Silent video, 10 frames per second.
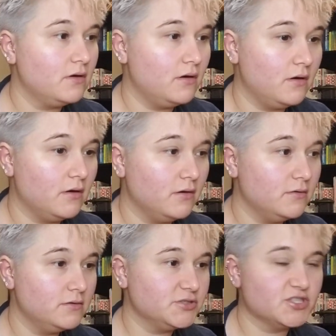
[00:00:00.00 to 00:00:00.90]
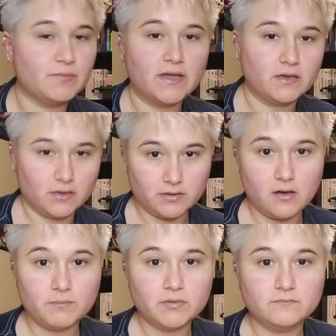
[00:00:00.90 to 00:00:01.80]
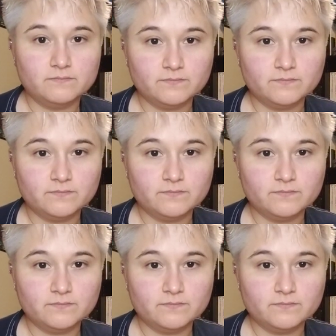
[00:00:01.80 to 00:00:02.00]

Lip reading: are just making it up.